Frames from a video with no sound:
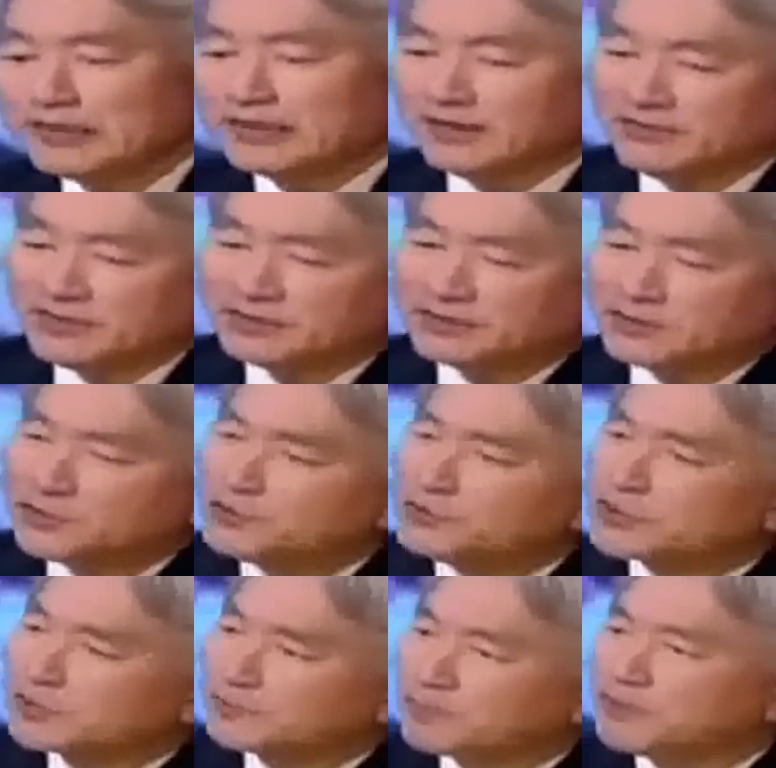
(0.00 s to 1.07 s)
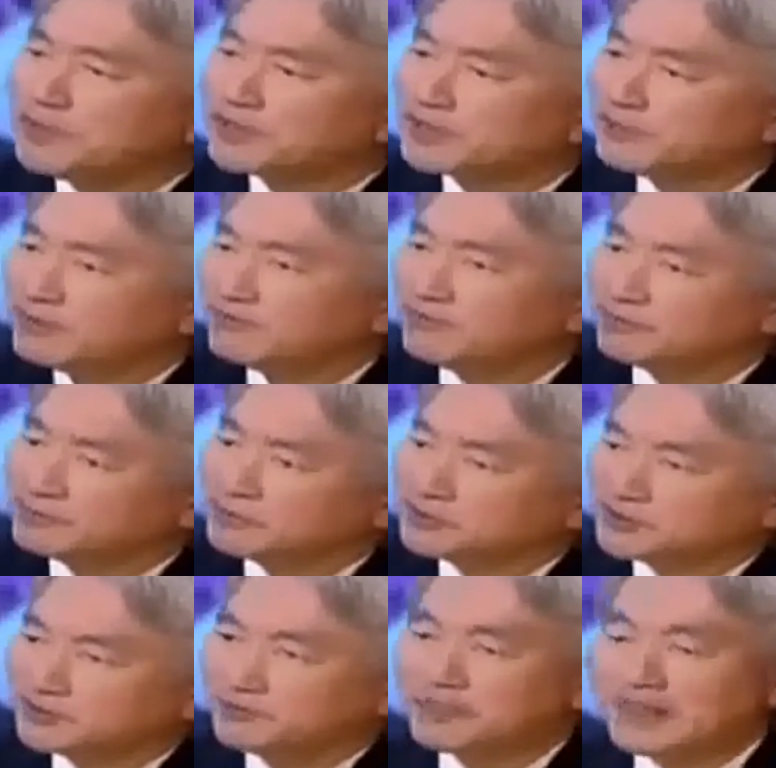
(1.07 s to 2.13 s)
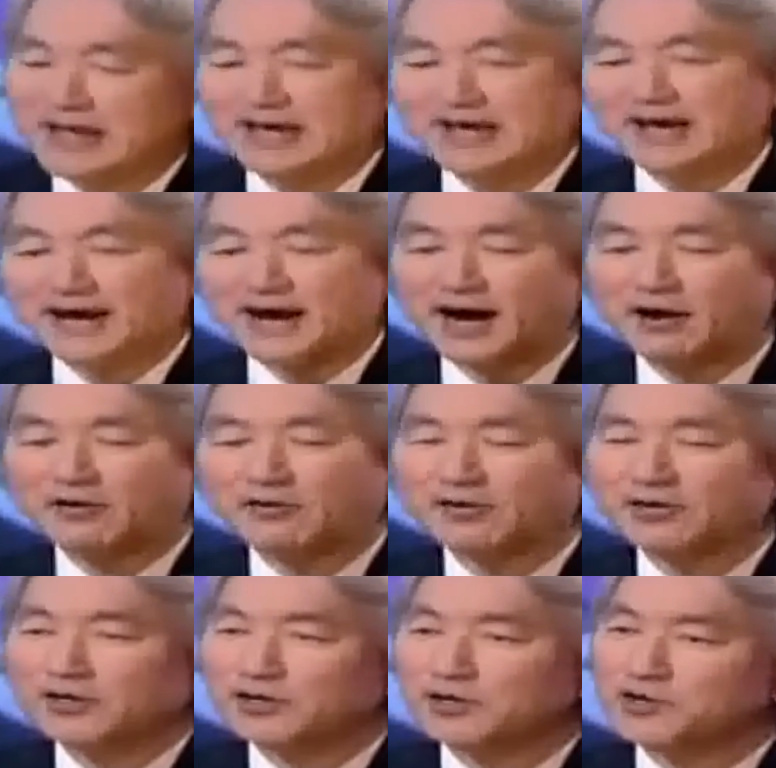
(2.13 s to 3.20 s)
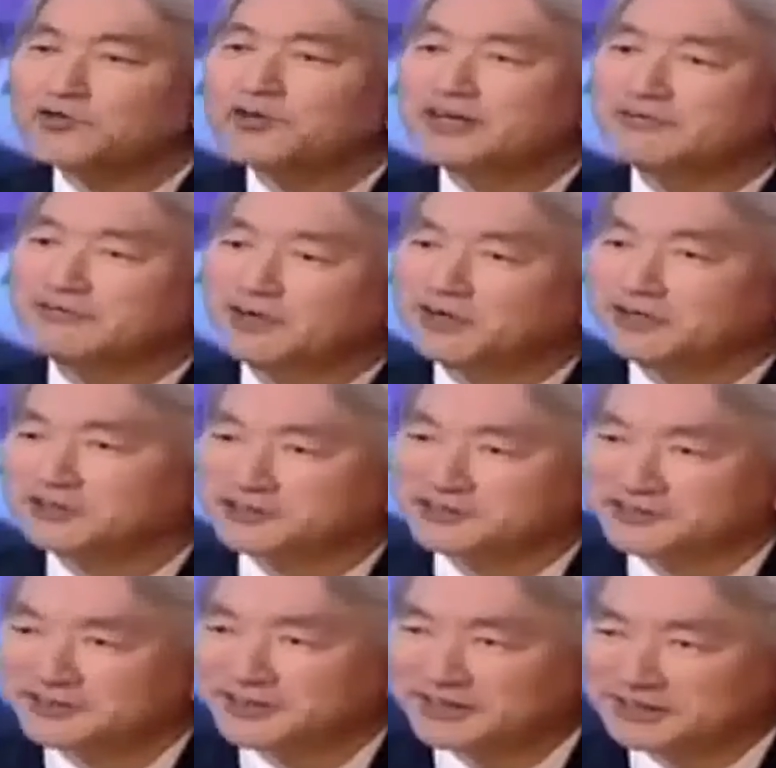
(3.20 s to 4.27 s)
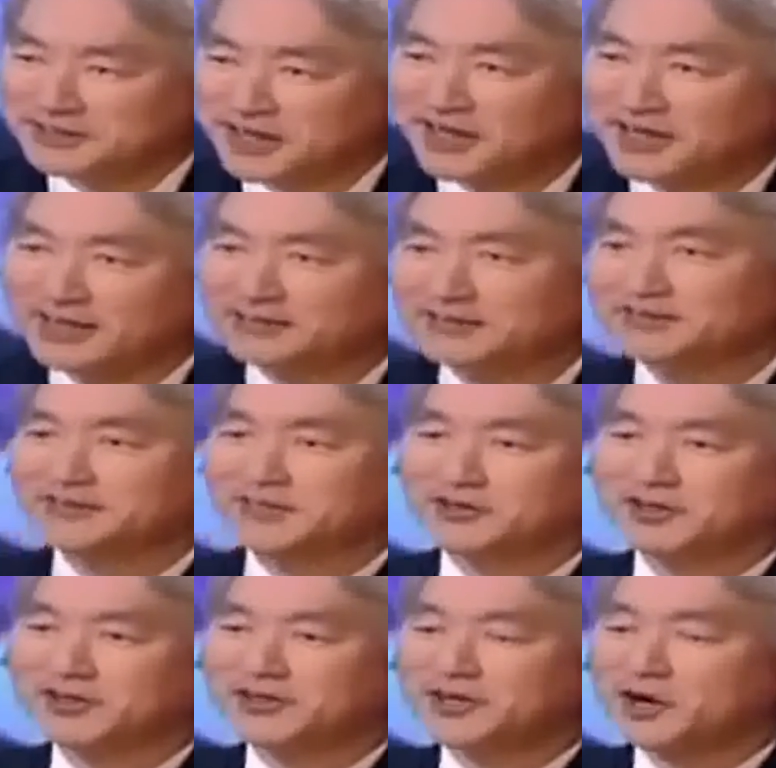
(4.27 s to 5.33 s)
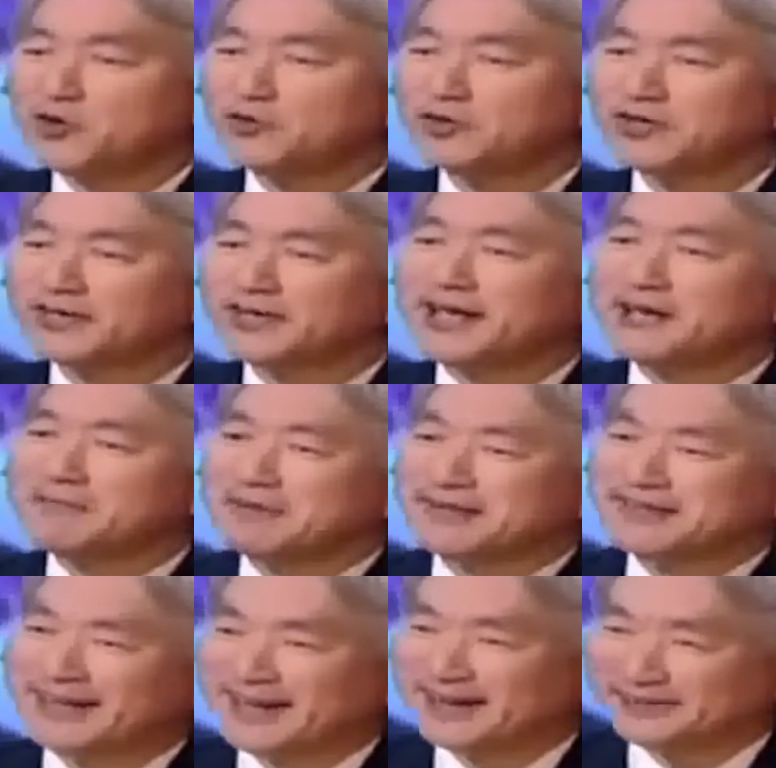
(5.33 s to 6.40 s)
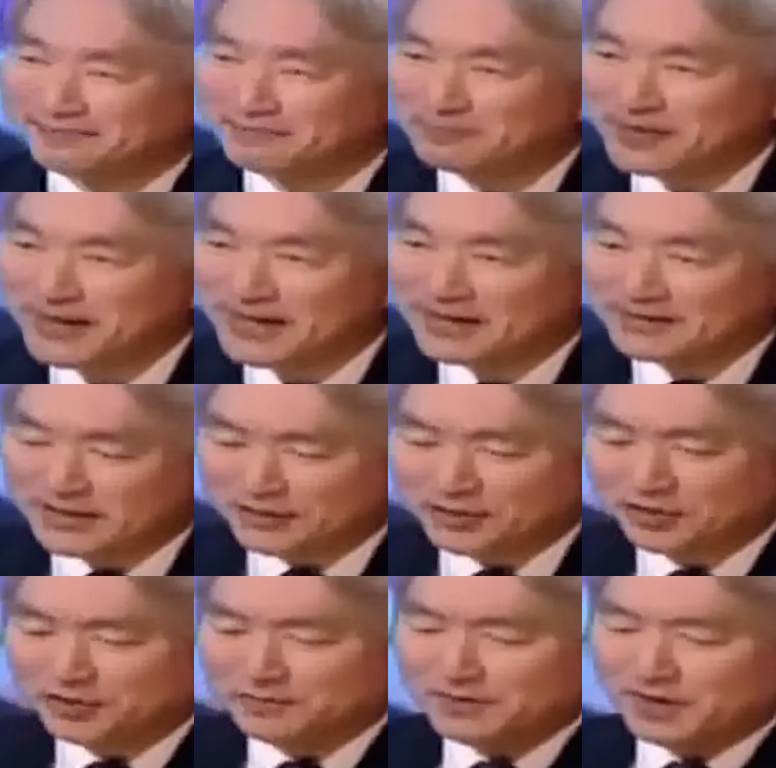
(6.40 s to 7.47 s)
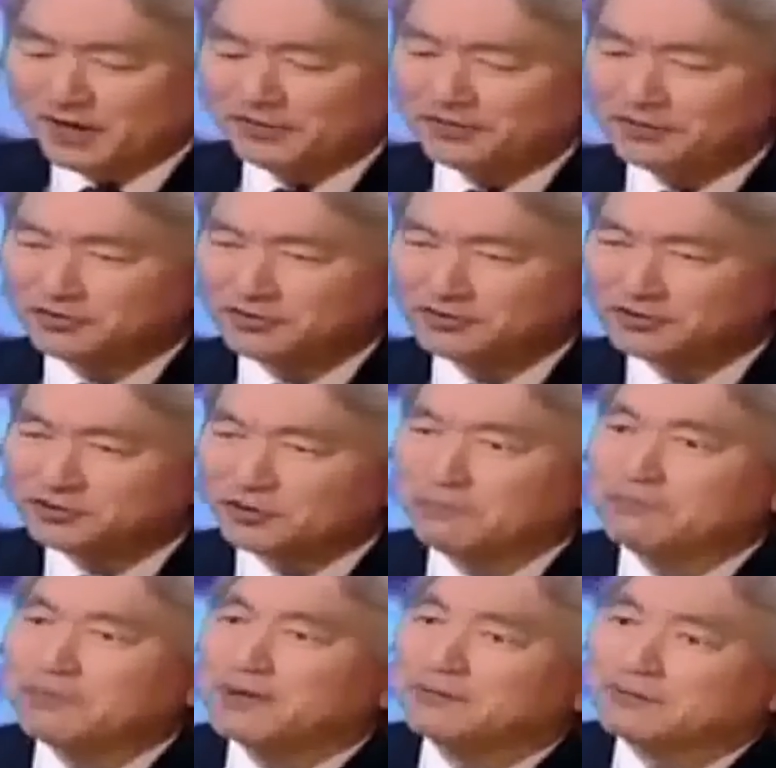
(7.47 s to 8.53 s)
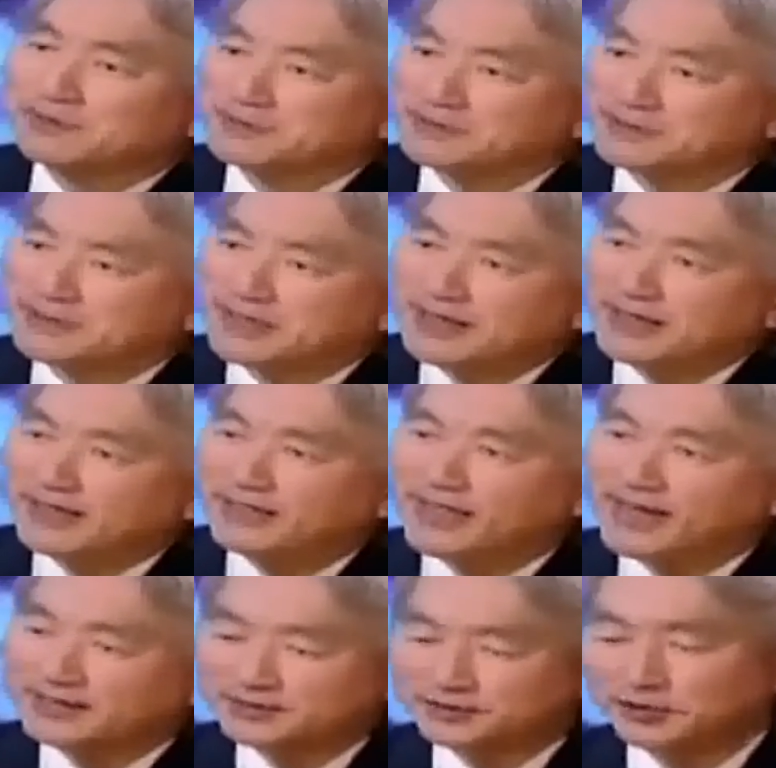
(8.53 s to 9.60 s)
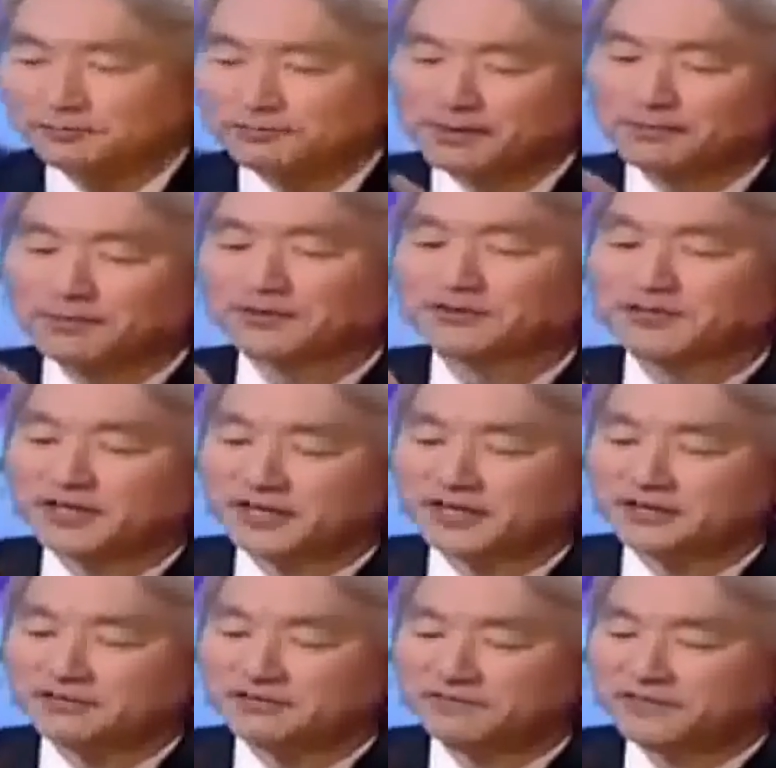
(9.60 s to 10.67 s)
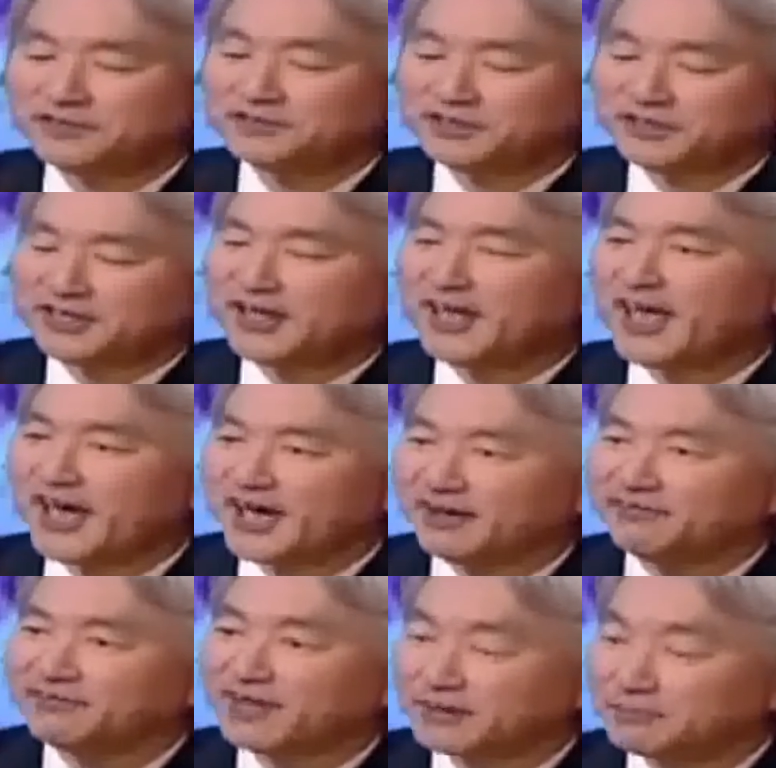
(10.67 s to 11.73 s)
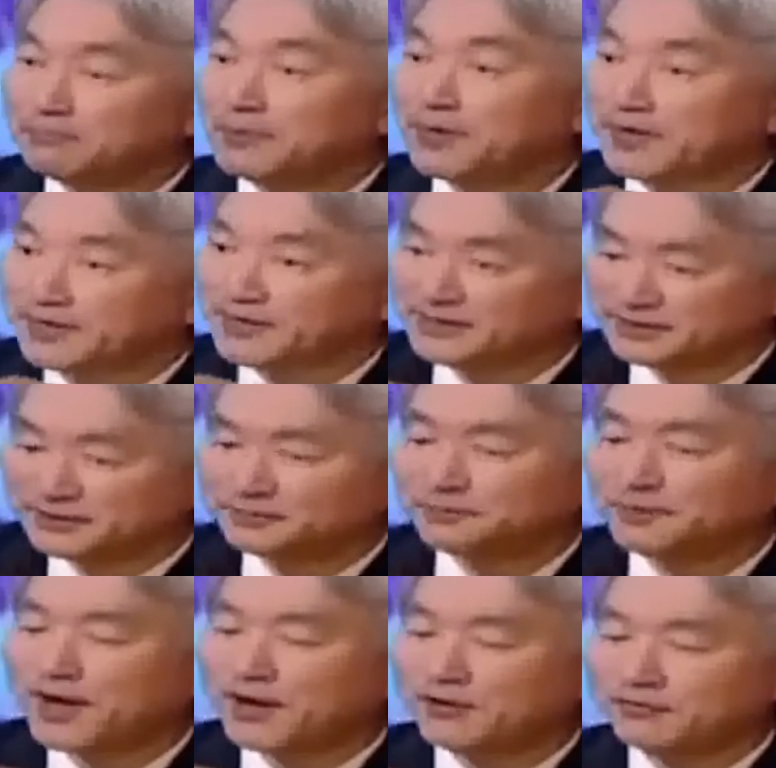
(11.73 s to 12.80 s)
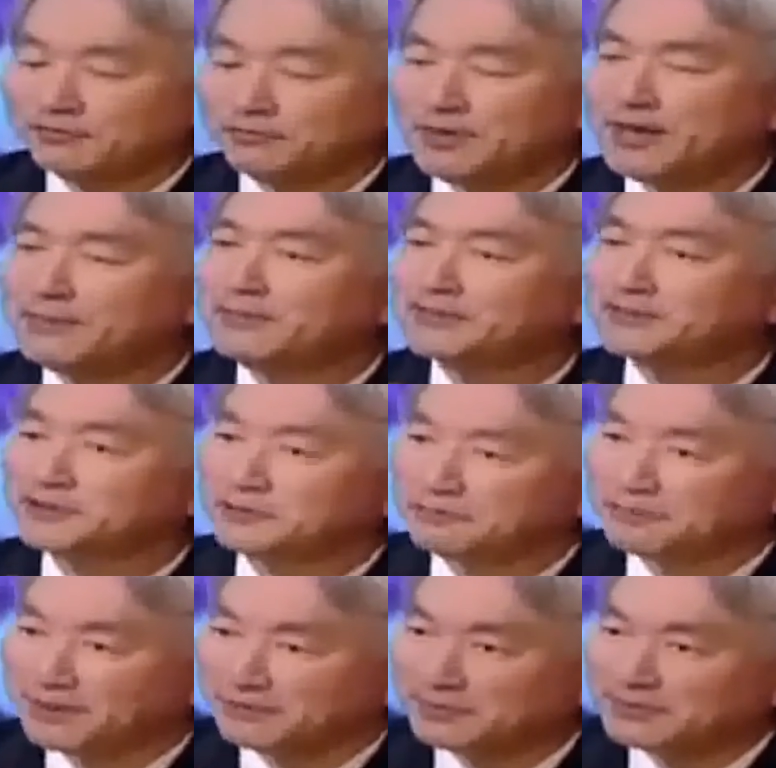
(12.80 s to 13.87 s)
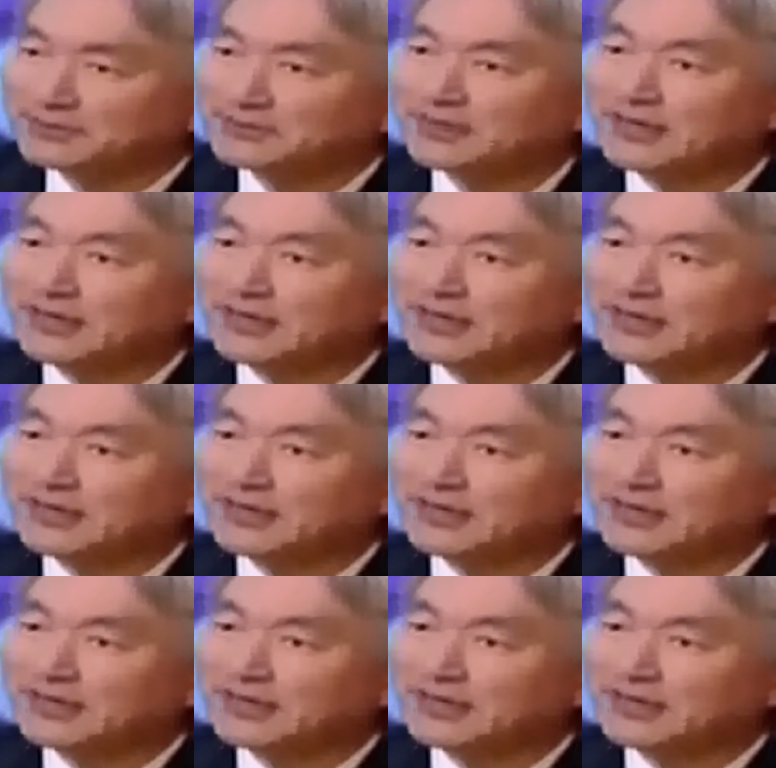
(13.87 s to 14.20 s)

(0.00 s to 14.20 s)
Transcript: In this new Copernican revolution, our universe is not necessarily the only game in town. That there could be other soap bubbles, that soap bubbles can fission in half, like bud, sprout baby soap bubbles.